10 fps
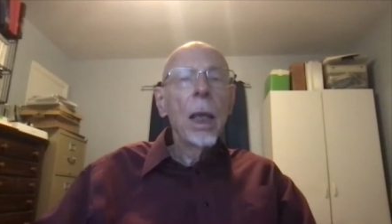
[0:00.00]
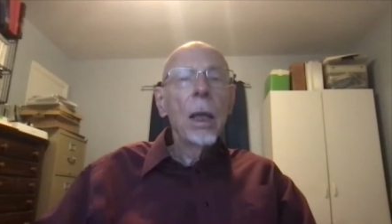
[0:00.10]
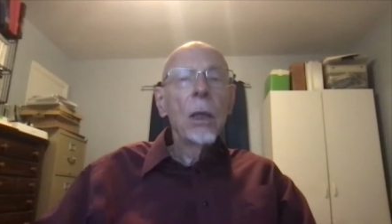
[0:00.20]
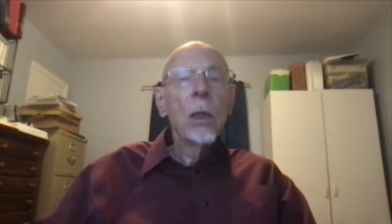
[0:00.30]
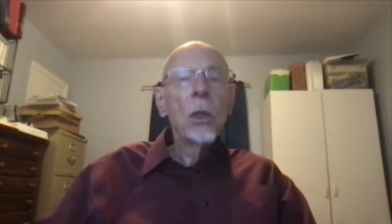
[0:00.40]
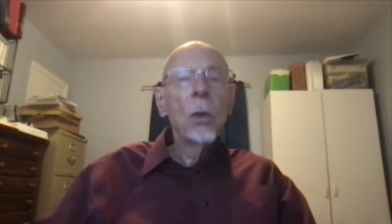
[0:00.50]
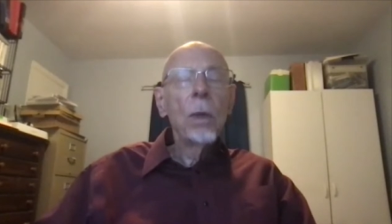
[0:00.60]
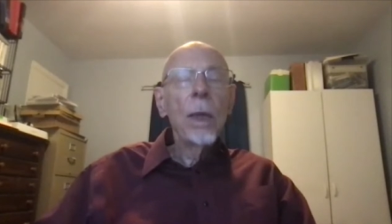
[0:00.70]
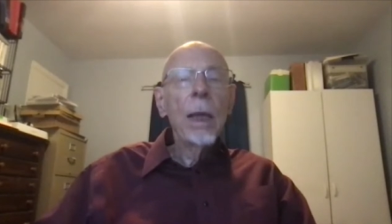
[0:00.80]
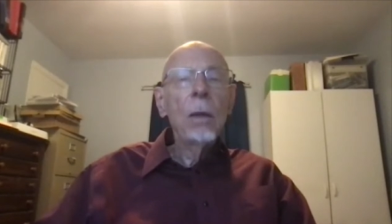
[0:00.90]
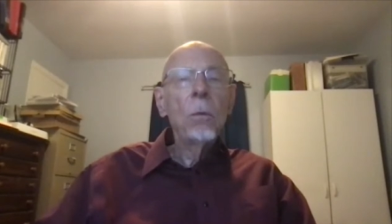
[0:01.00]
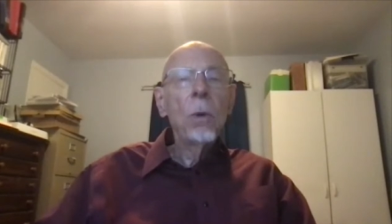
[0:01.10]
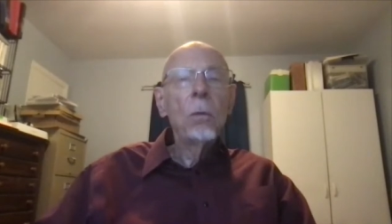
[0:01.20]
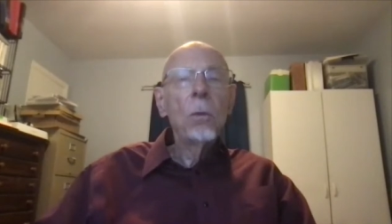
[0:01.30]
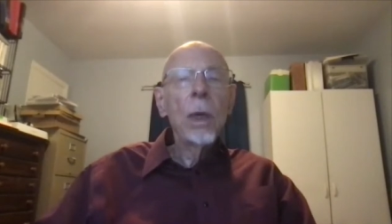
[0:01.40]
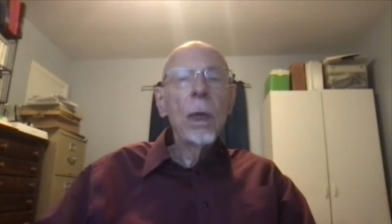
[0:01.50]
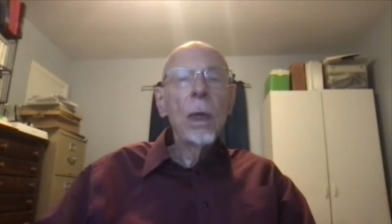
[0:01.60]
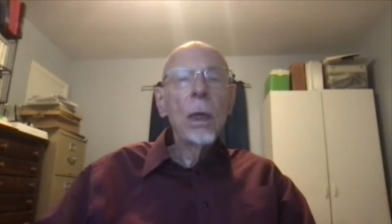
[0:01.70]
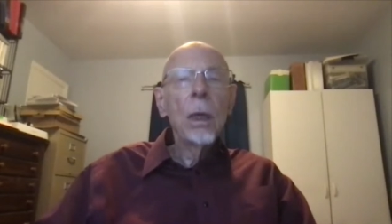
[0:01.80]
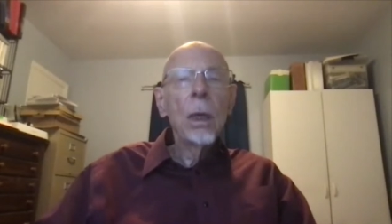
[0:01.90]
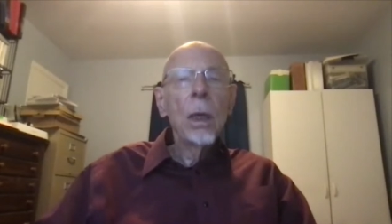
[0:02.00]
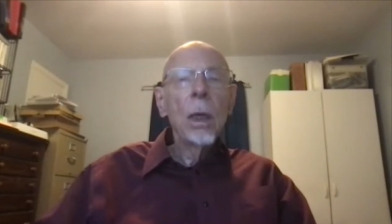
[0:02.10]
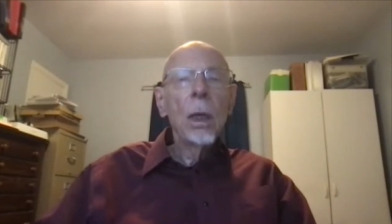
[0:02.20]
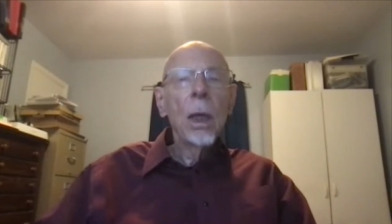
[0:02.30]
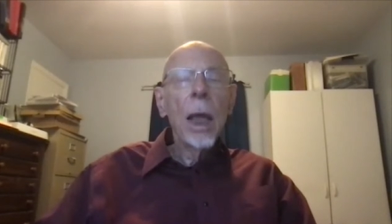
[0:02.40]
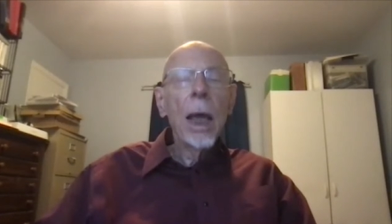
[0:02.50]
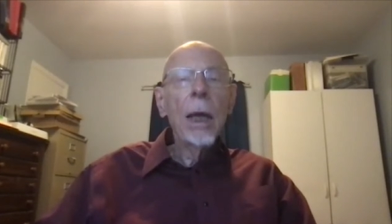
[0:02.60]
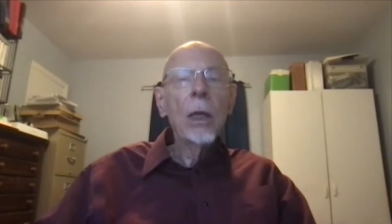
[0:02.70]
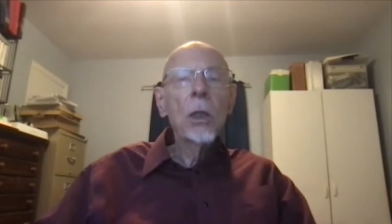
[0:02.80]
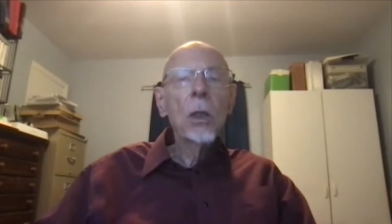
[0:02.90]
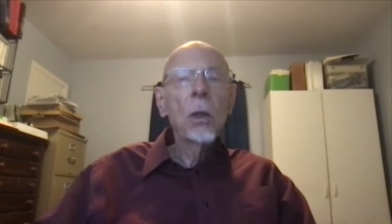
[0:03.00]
So then when we ask the